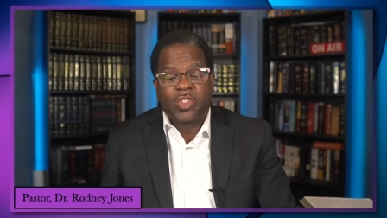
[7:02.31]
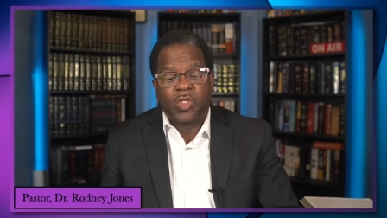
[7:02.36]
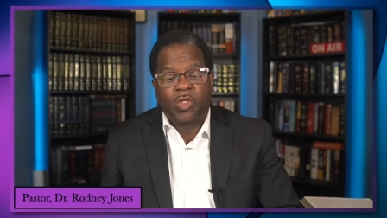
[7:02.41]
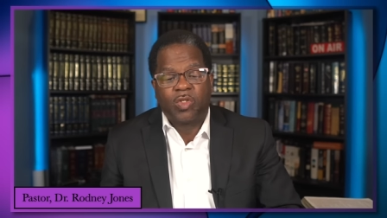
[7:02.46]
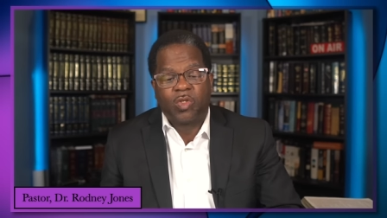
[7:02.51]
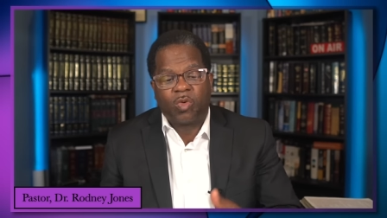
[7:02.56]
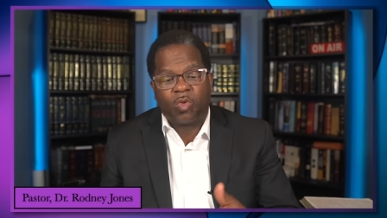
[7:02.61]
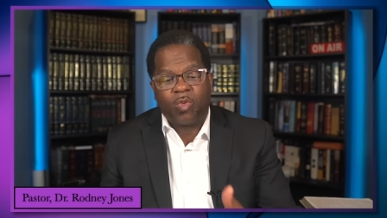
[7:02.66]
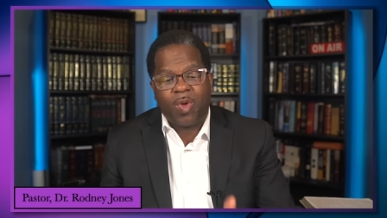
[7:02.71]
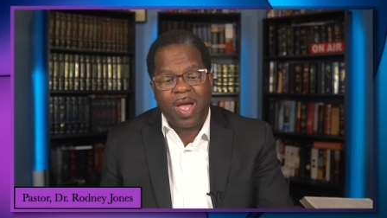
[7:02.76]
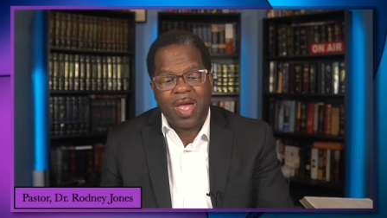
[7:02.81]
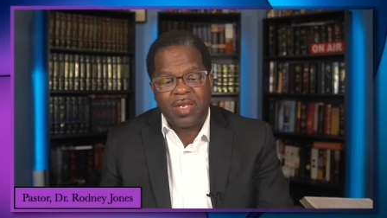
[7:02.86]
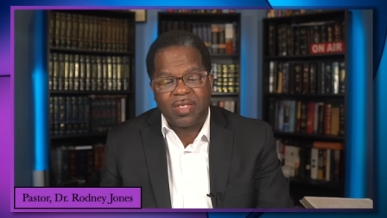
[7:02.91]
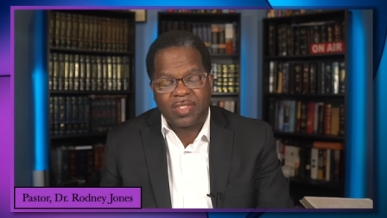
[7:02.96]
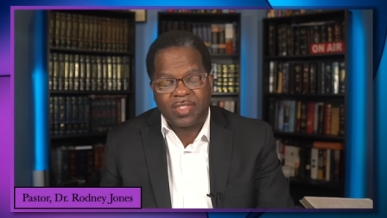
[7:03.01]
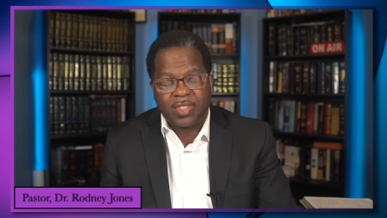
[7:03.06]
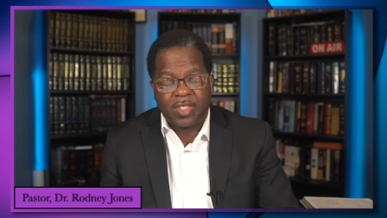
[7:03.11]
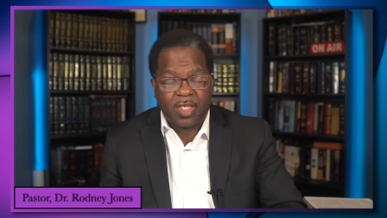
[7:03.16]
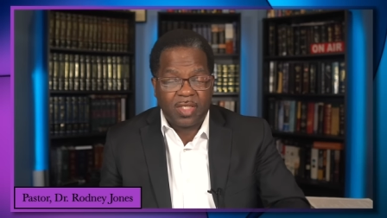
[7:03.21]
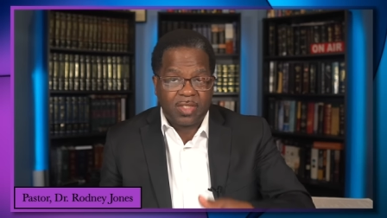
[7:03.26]
So the
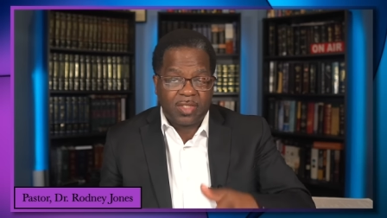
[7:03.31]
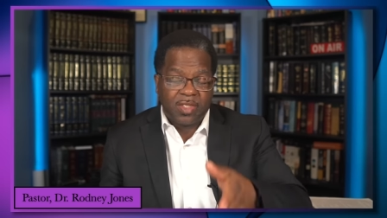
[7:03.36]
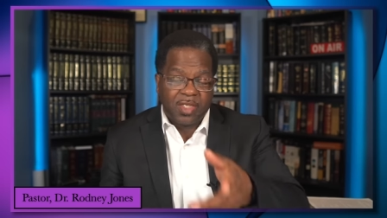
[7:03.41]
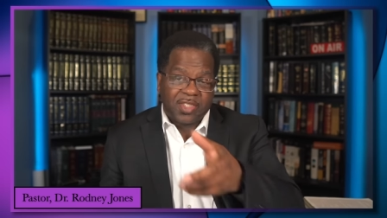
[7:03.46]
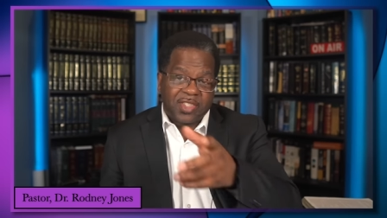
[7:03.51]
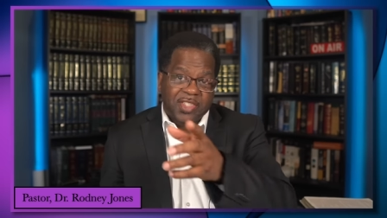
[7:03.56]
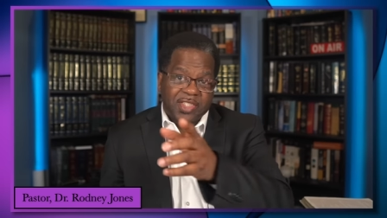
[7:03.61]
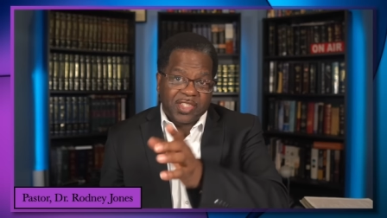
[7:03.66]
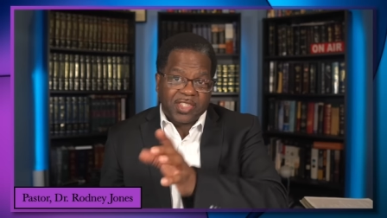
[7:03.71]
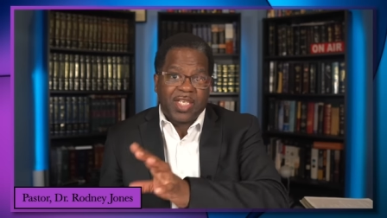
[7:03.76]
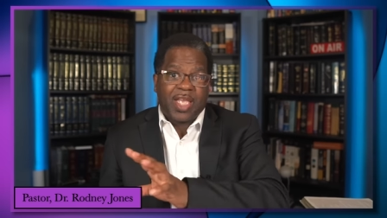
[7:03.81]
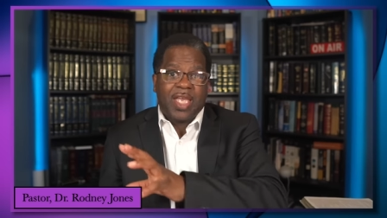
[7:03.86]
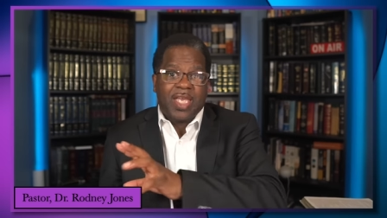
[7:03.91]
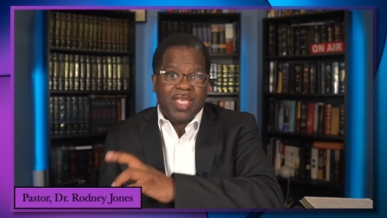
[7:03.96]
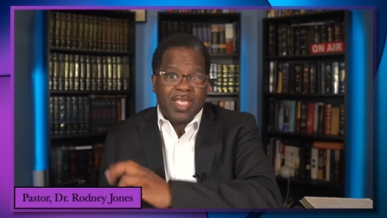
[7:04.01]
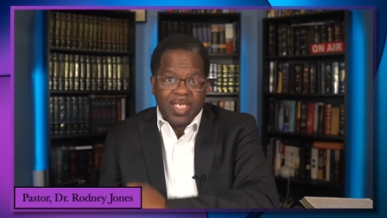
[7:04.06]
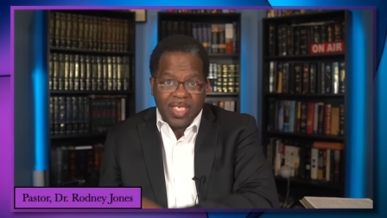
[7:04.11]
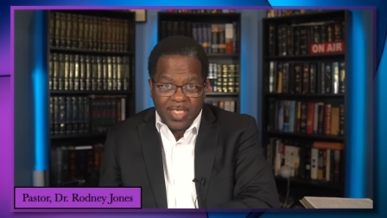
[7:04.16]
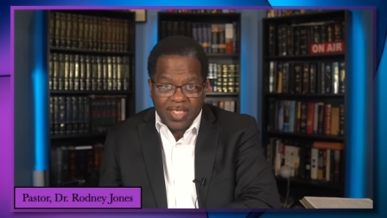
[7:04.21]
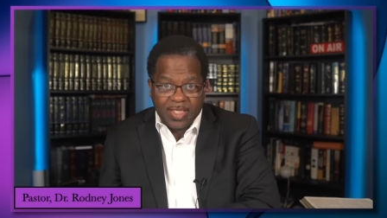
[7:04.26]
writer says the
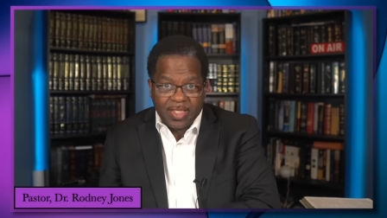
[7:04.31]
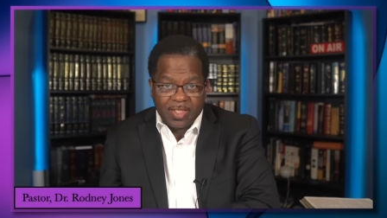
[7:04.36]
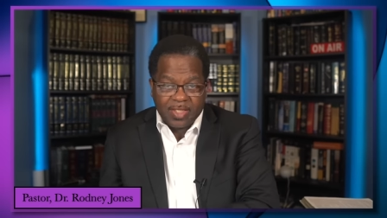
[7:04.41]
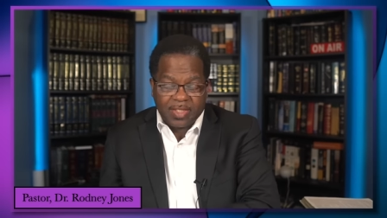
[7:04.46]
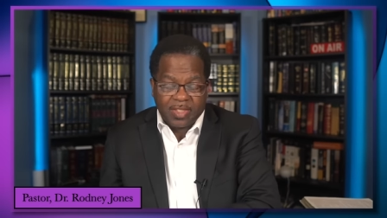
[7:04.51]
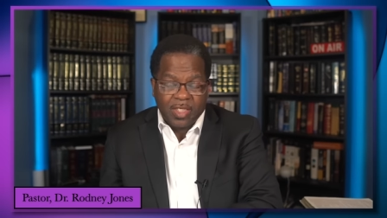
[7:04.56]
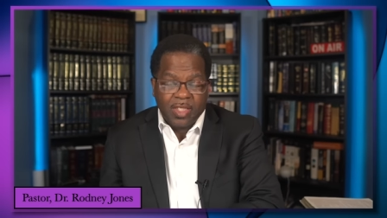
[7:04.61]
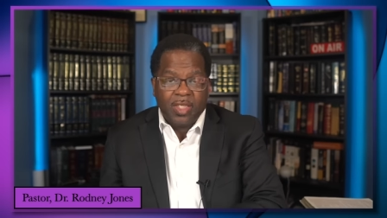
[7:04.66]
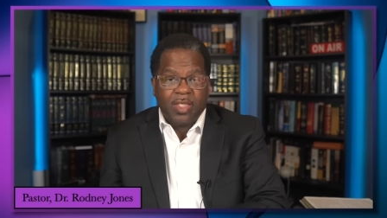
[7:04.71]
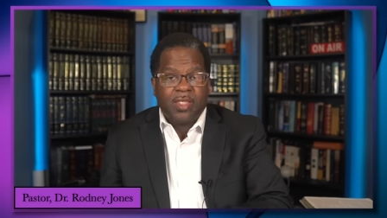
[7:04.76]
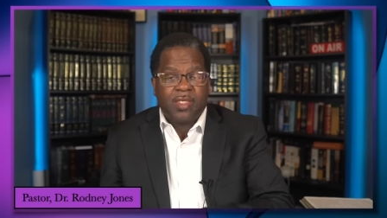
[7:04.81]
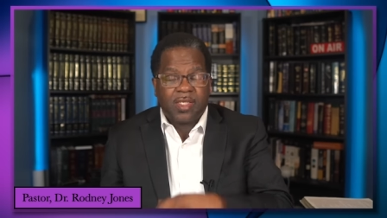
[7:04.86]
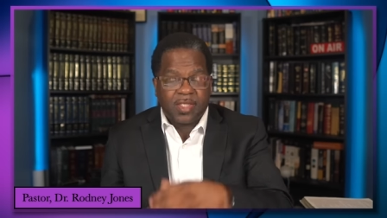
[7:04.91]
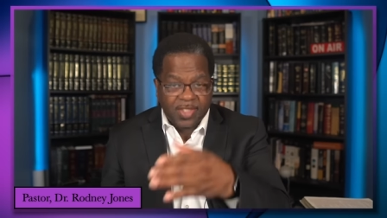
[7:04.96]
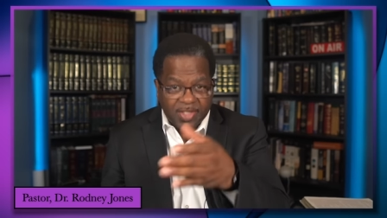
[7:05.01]
sayings